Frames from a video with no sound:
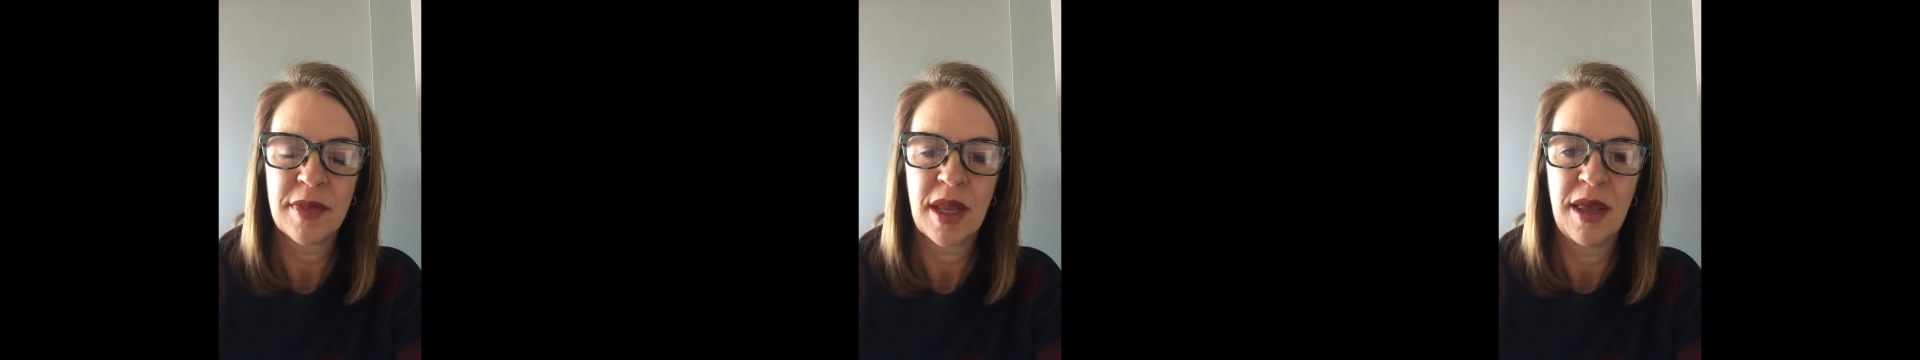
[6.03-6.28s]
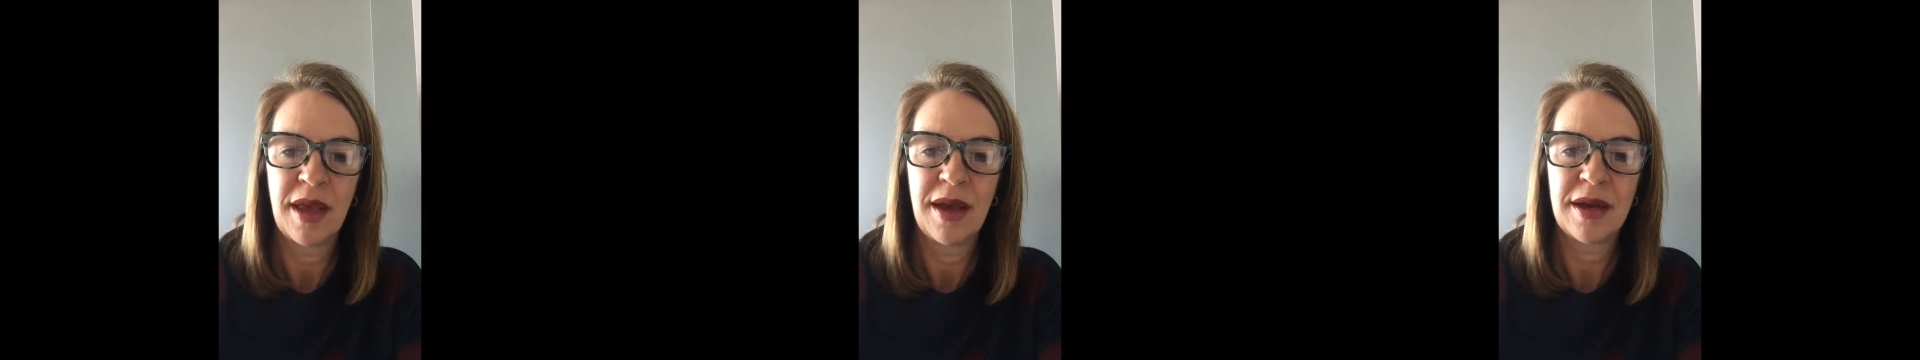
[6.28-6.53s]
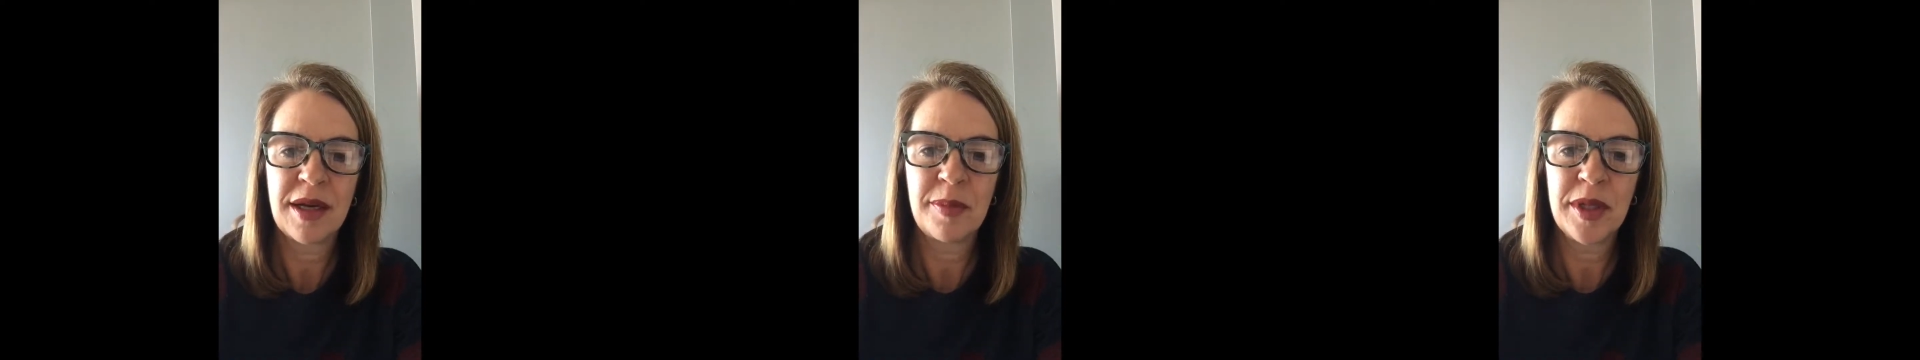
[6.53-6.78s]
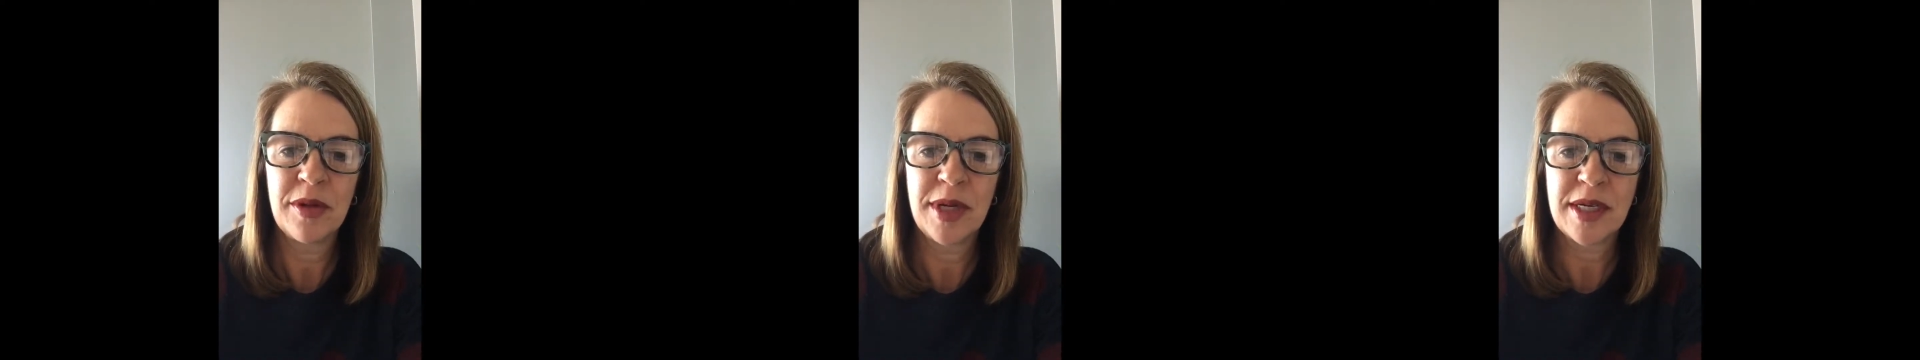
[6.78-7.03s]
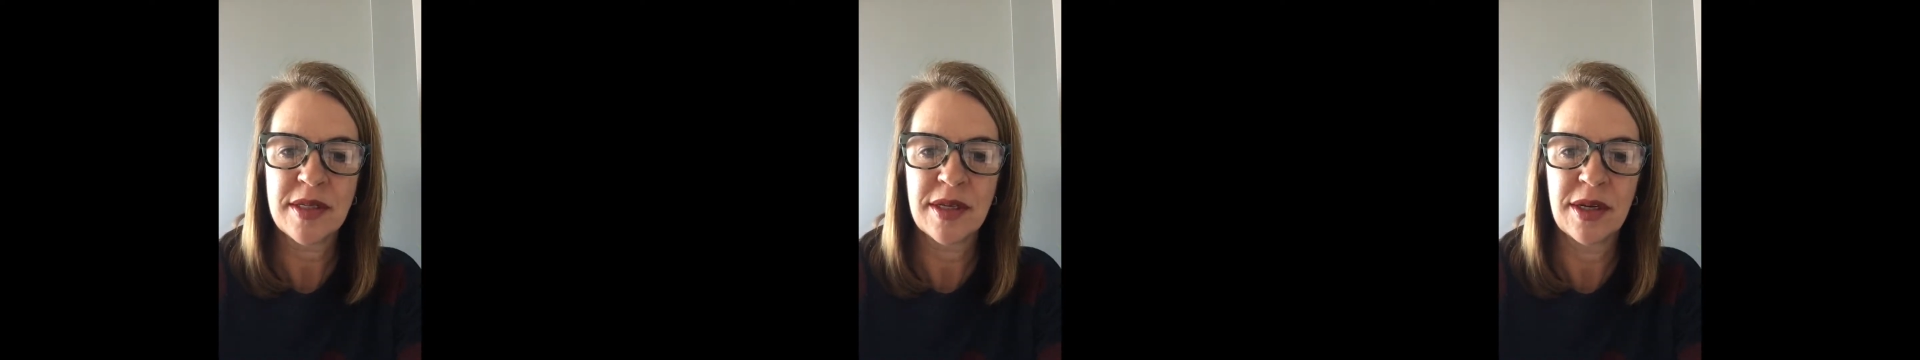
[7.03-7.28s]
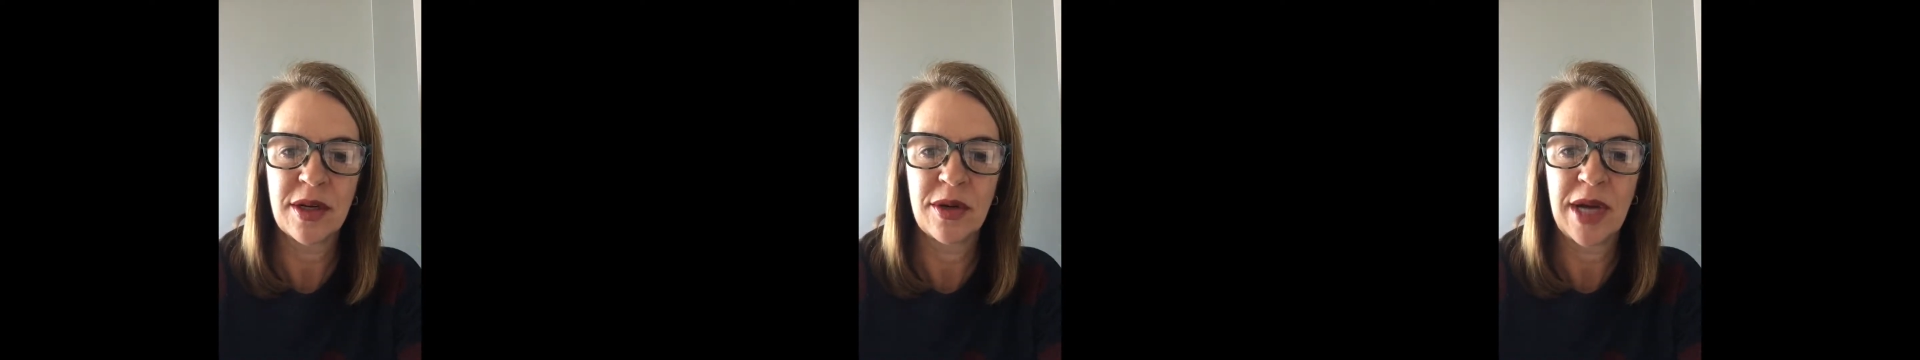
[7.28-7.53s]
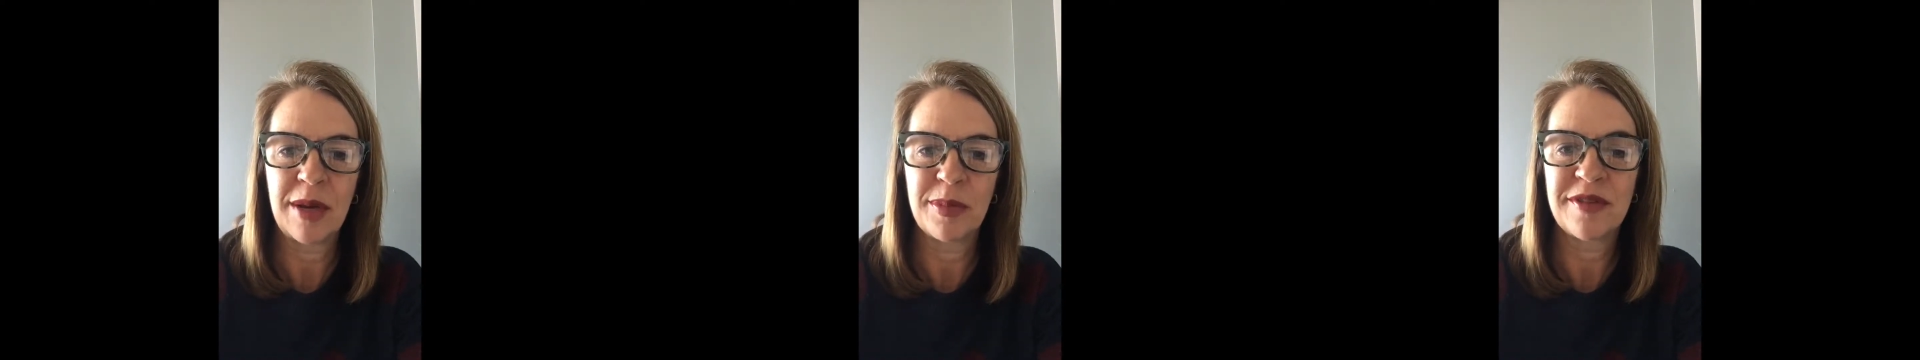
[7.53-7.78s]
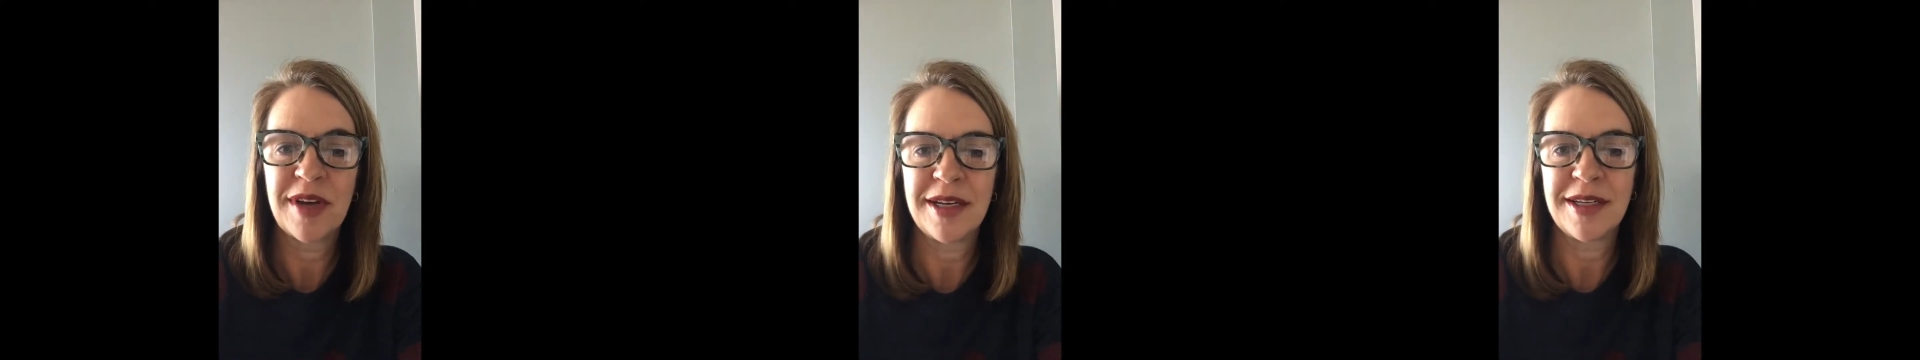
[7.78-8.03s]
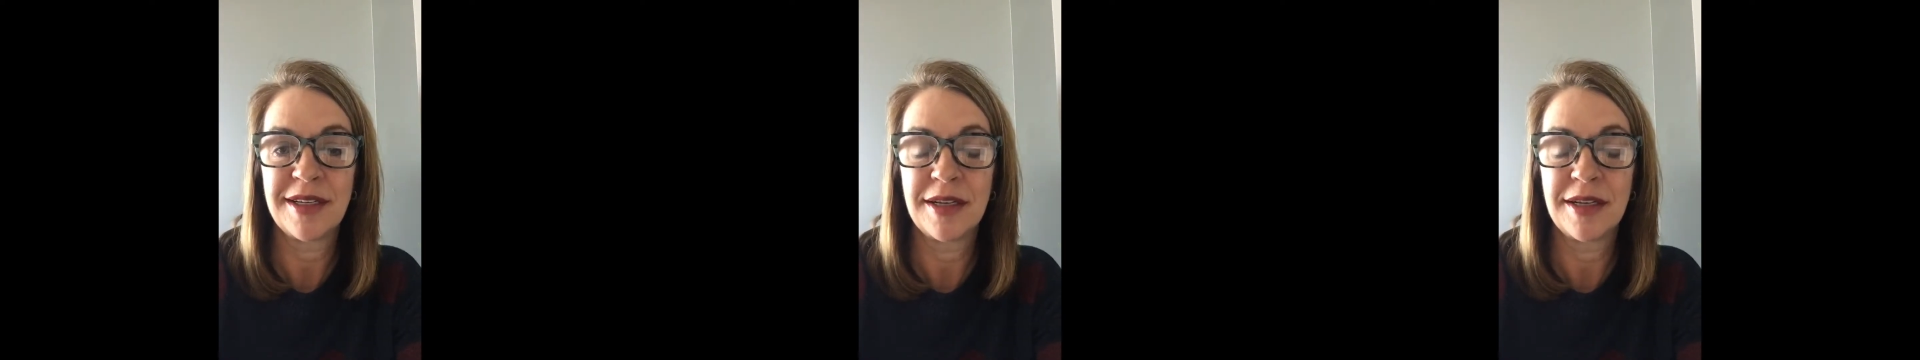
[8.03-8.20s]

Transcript: A couple of weeks ago, I provided